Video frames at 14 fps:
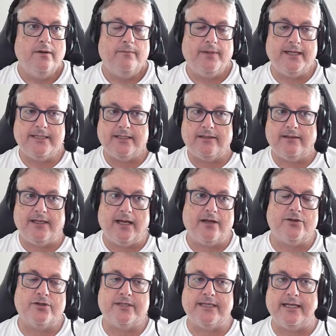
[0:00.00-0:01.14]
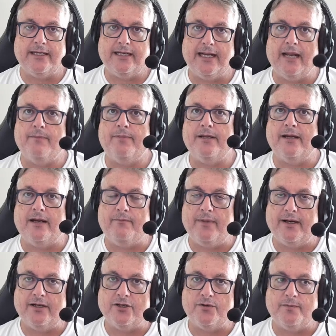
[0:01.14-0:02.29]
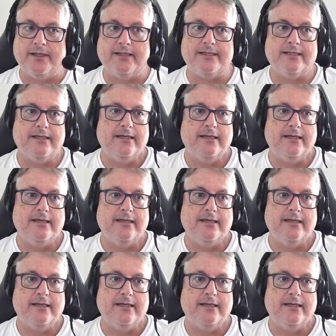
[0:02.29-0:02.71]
basically understanding API management,